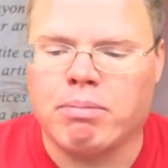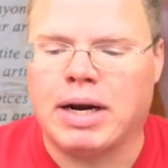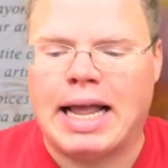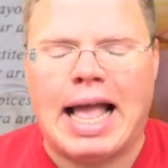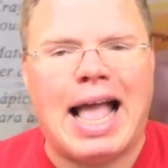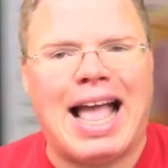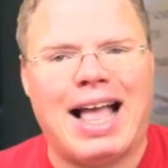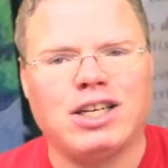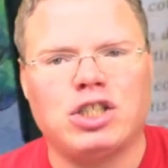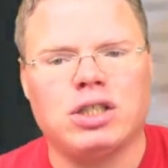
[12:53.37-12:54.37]
But I
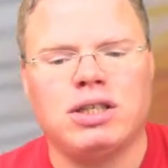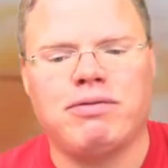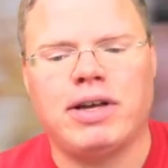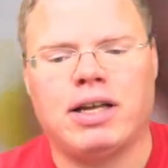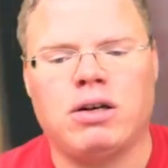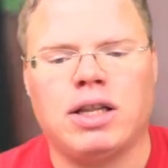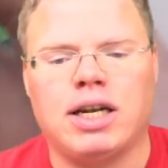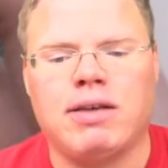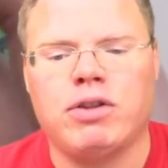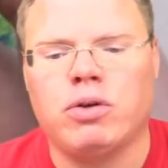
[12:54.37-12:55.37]
actually found that
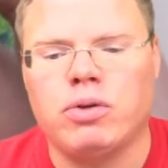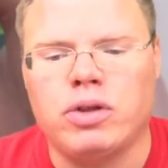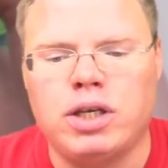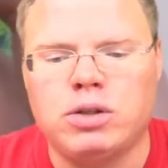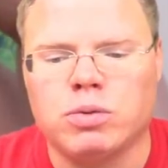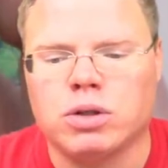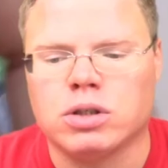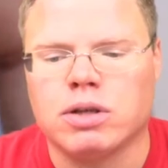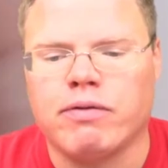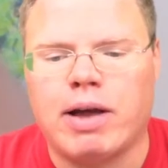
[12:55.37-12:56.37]
even though these
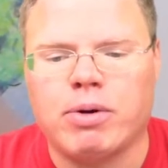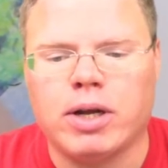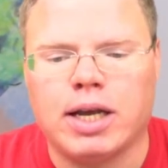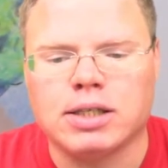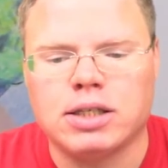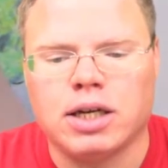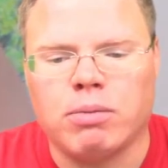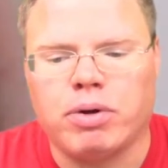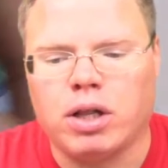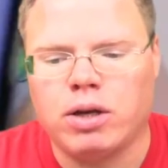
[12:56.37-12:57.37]
ones, the
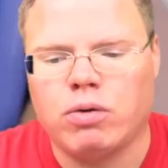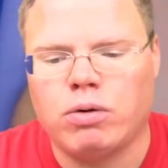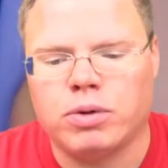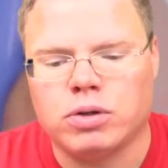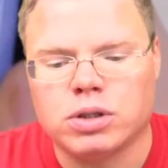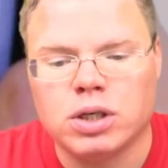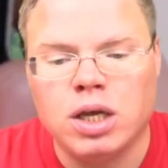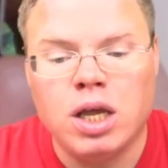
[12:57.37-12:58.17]
Faber-Castell Polychromos,